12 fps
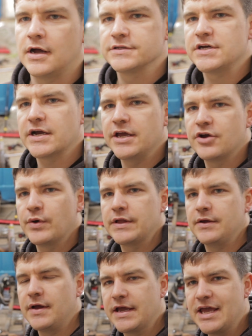I'll talk at you
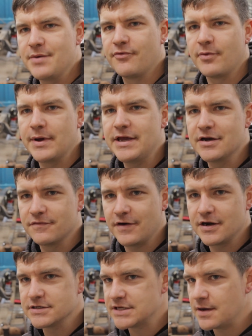quickly while I can before my heater
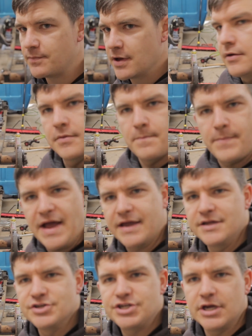fires up.
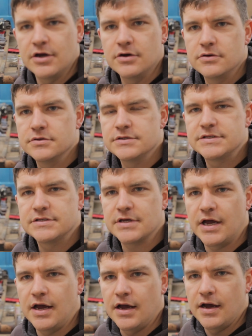Back in she goes.
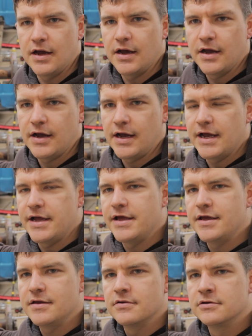
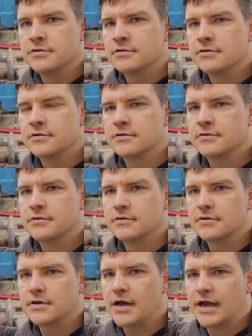I
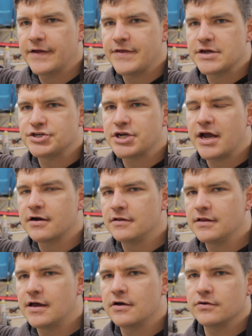got that
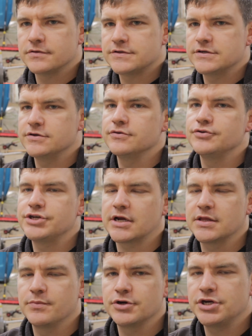shackle out to
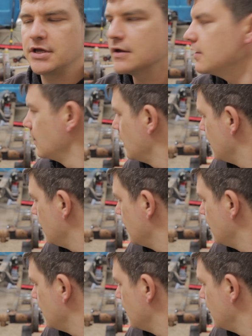check the bushing,